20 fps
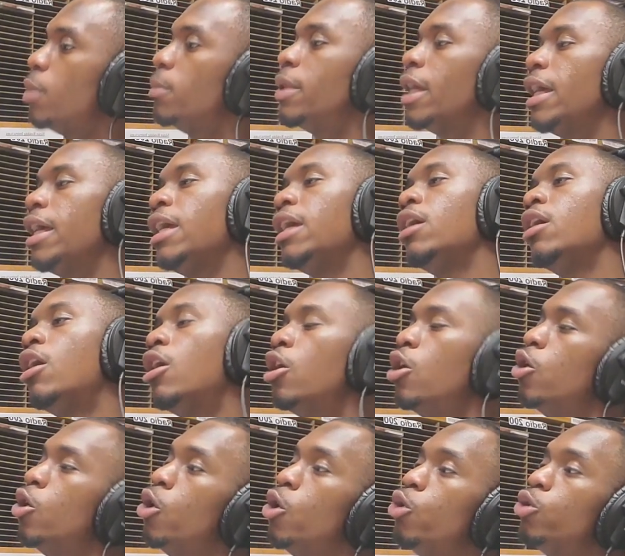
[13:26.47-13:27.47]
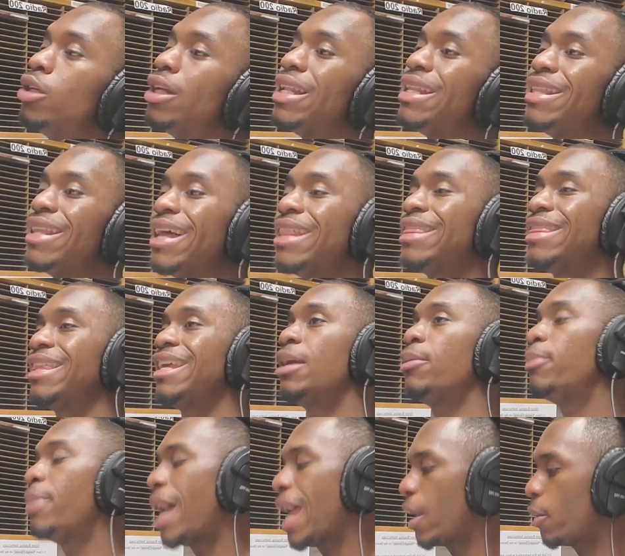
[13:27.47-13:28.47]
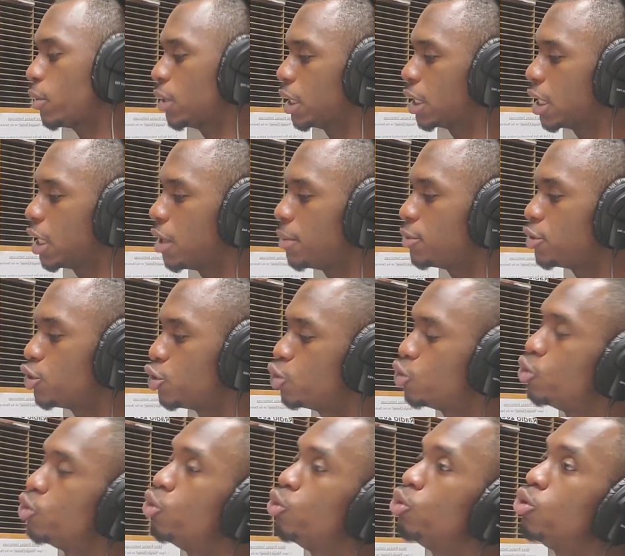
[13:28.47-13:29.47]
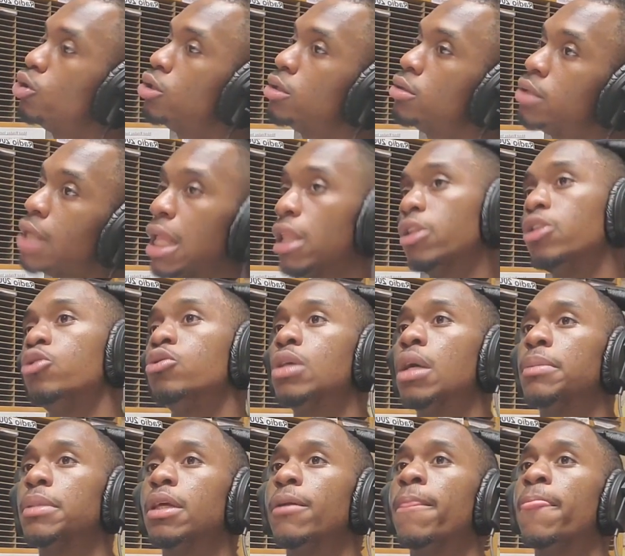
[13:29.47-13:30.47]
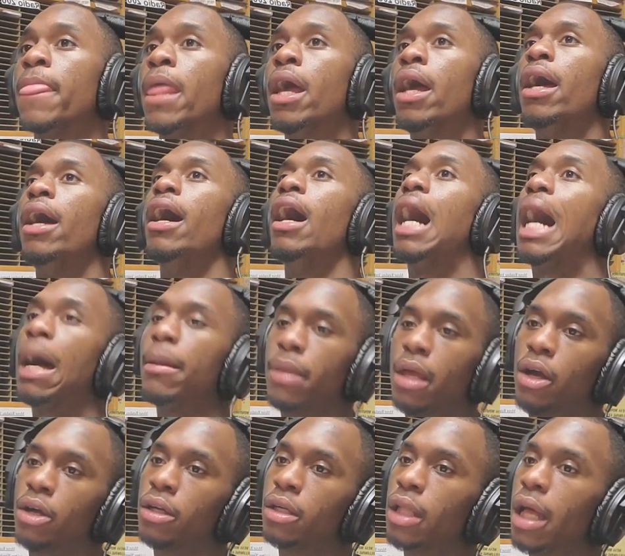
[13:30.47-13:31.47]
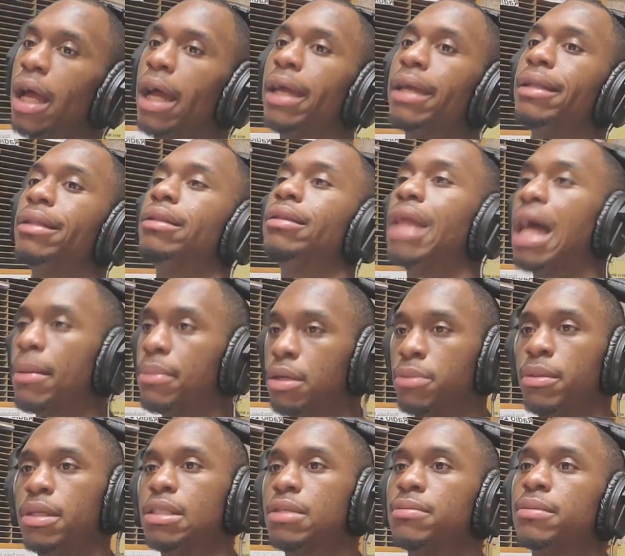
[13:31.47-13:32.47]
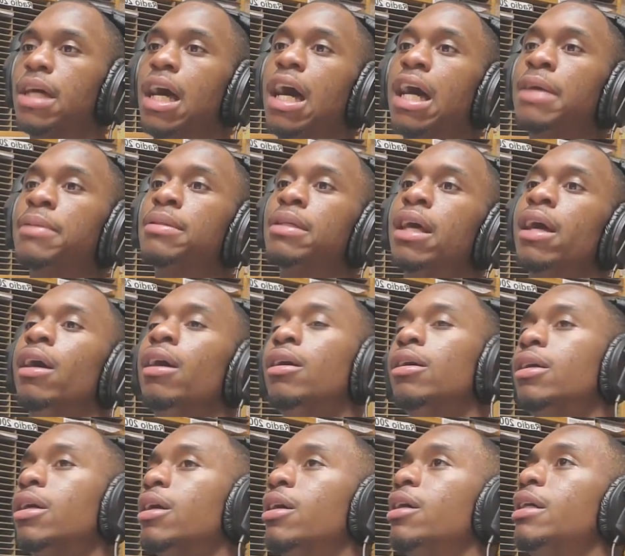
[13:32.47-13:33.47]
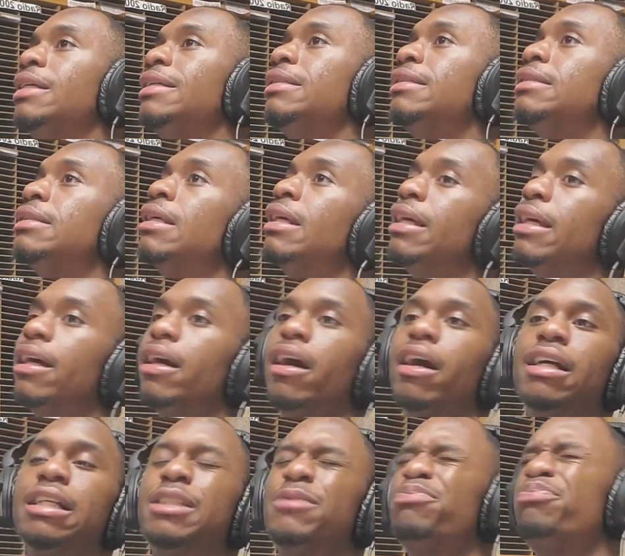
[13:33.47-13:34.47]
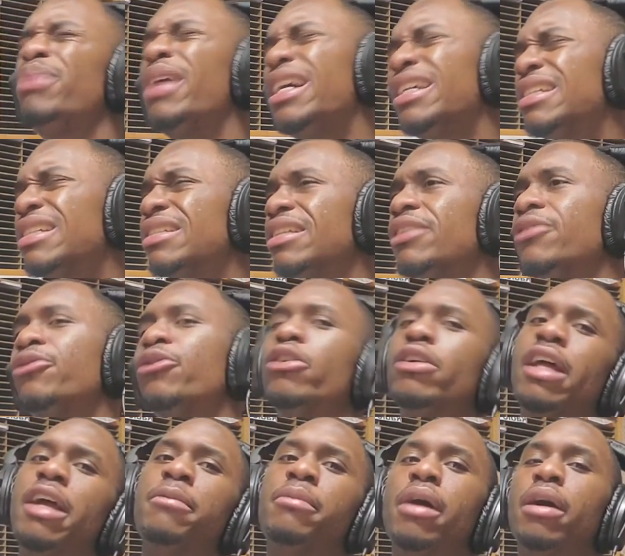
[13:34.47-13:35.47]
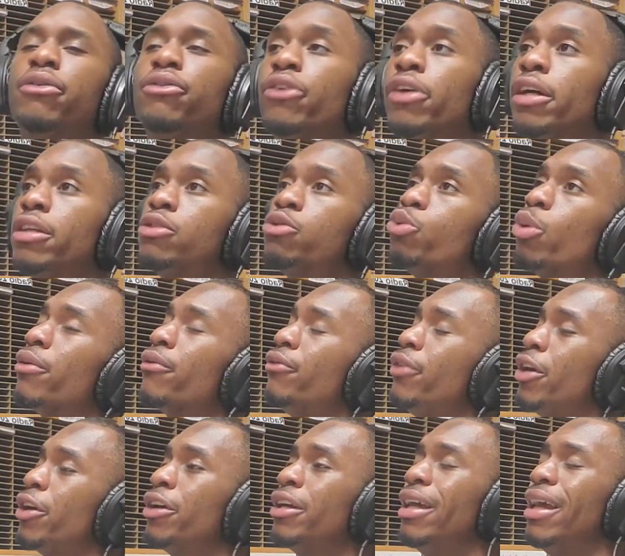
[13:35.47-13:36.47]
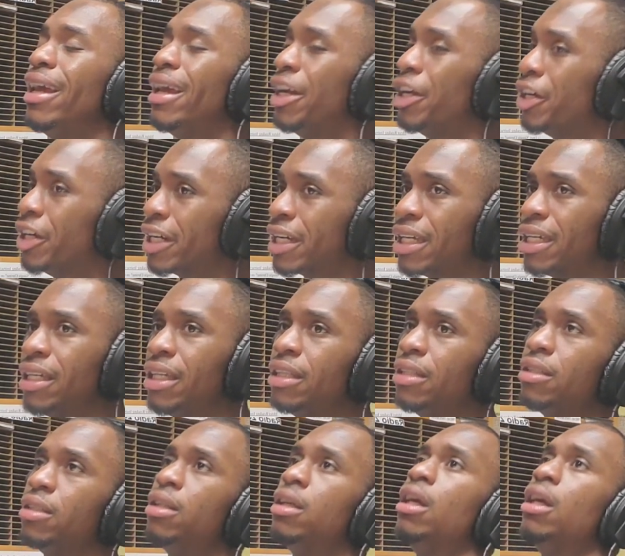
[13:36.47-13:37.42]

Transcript: They hold nothing back when it comes to telling you something. I'm not going to lie. That be me sometimes. Because especially for like my friends who are very arrogant,